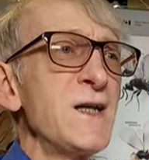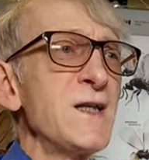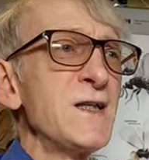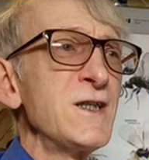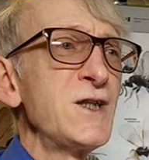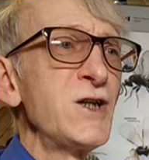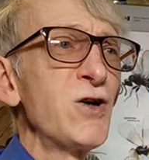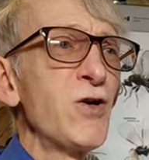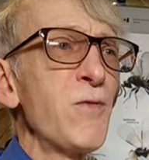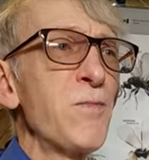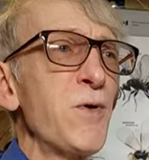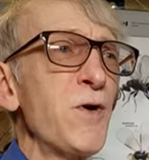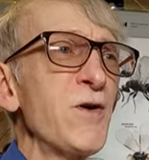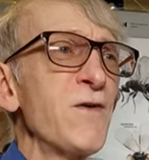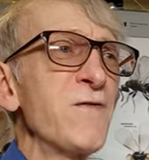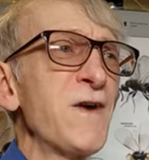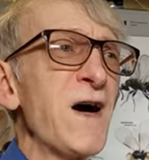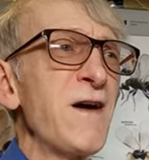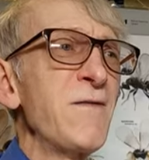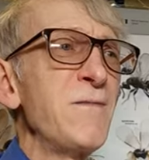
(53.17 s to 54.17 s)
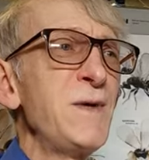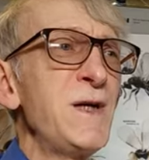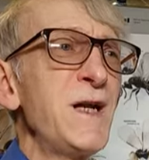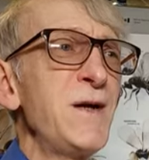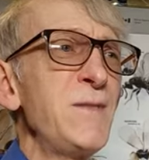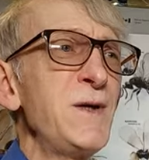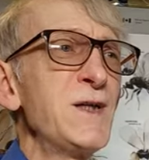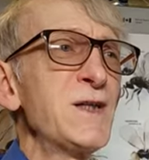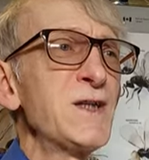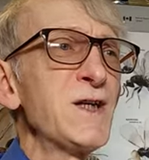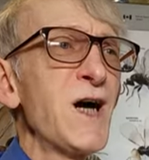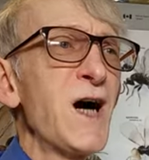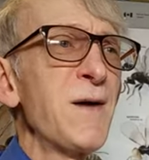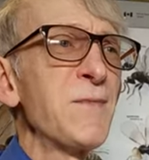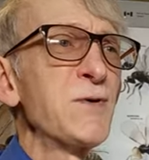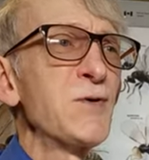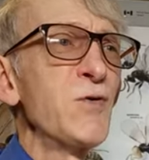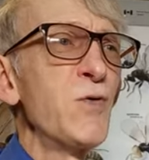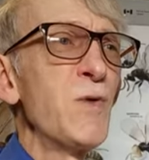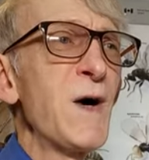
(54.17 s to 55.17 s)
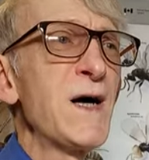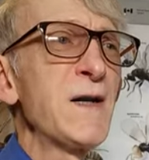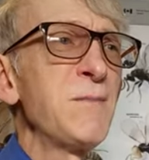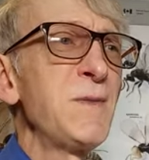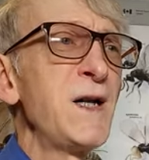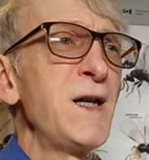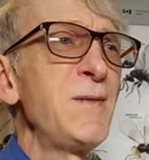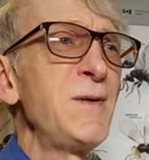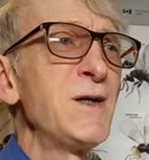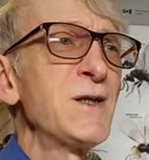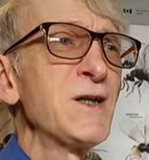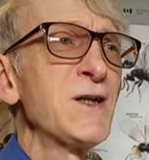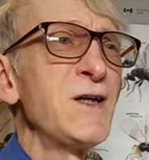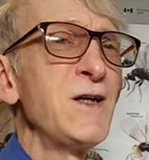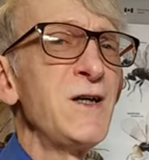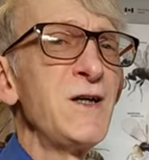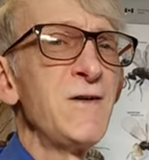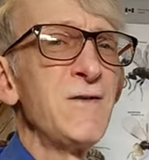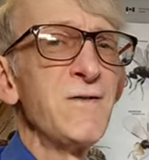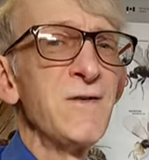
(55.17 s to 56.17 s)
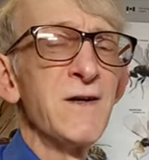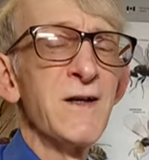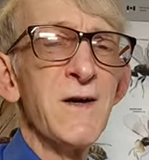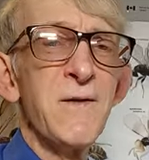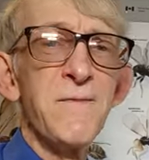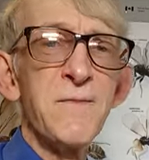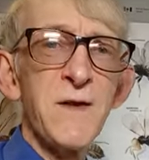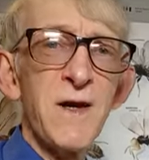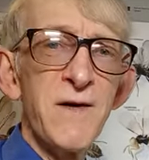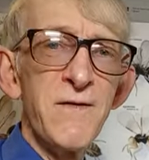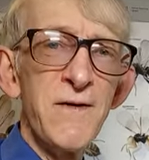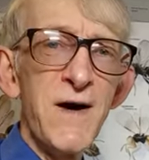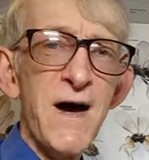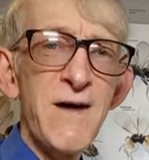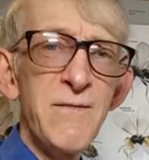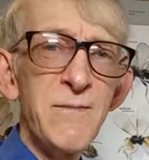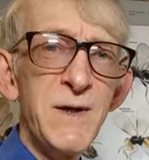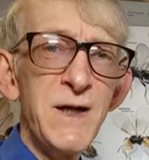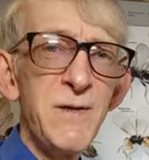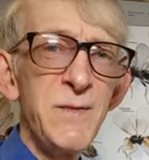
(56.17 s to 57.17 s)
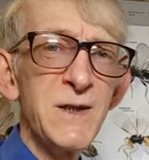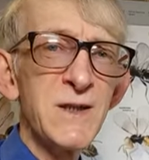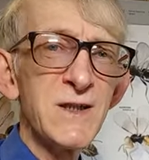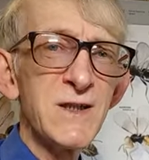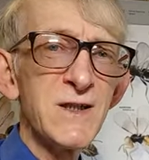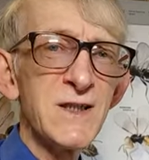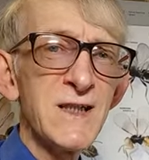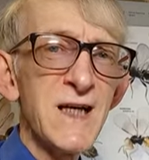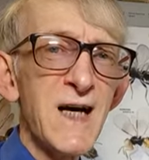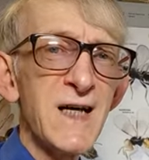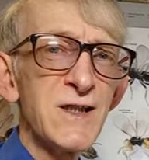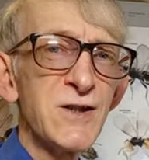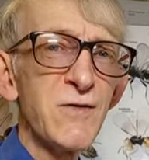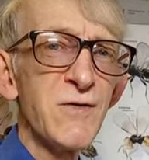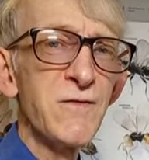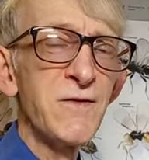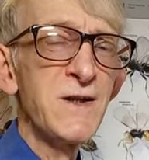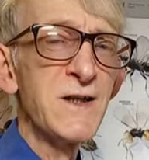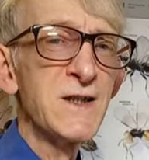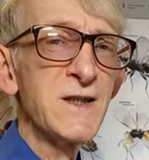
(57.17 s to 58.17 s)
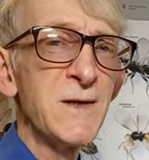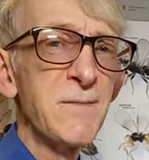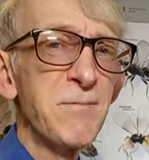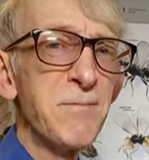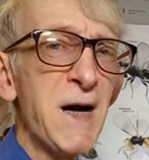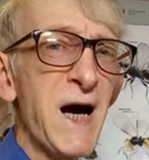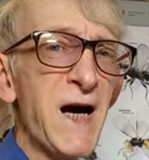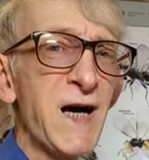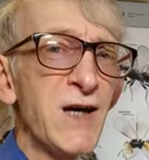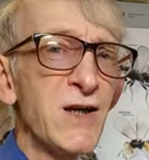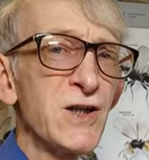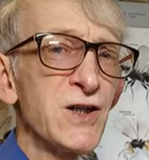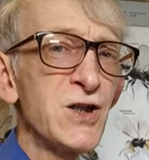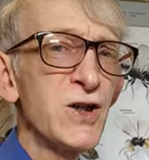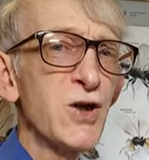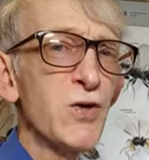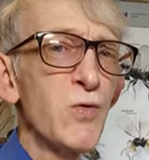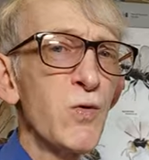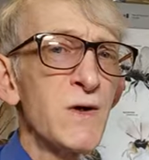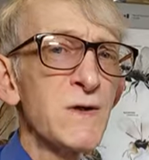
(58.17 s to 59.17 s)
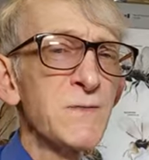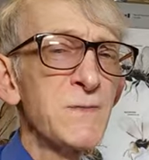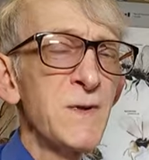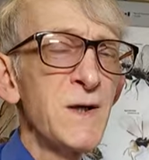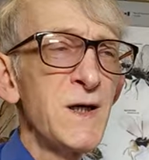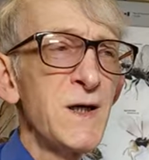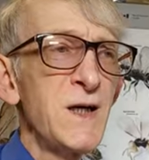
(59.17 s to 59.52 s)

0.5 millimeter up to 1 millimeter, even 5 millimeter size of this parasitic wasp